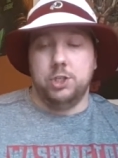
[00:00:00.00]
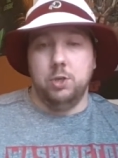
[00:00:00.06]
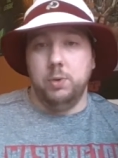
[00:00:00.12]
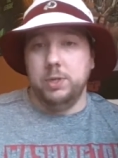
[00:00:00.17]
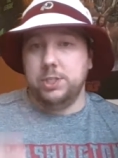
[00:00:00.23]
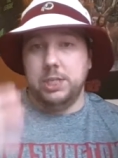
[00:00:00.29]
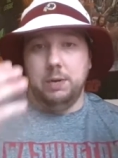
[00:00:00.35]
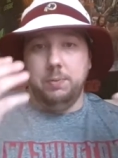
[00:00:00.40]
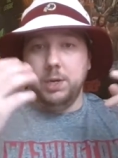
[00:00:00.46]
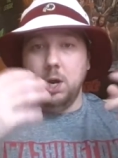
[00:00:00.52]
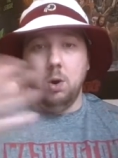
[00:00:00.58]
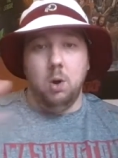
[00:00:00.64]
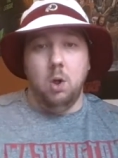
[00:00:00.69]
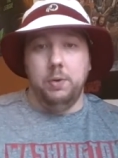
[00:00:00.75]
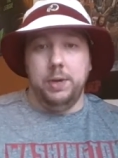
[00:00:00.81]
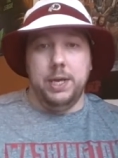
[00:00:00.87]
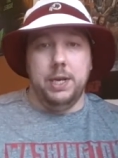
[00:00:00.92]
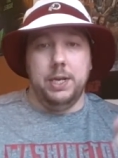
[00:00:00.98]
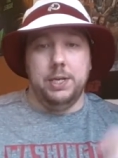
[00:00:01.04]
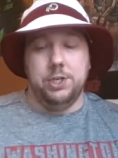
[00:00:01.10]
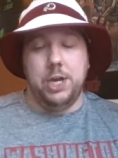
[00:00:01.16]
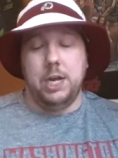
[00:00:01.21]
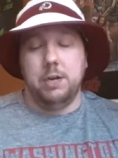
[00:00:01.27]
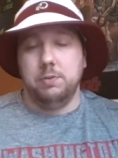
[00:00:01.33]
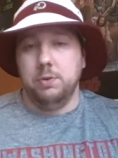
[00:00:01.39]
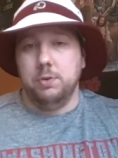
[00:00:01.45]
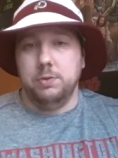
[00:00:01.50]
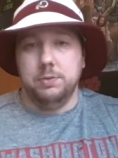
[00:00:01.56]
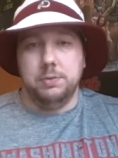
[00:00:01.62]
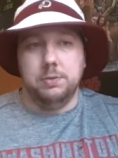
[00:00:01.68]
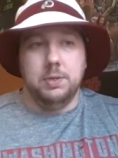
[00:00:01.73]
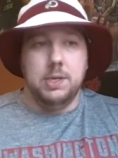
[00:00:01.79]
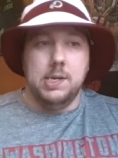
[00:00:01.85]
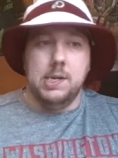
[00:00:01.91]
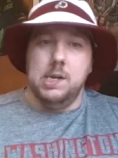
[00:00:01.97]
So let's say we go all in and Jay
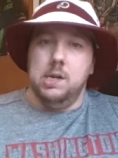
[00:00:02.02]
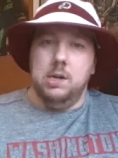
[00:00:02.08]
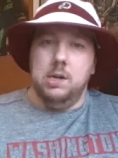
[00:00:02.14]
Gruden,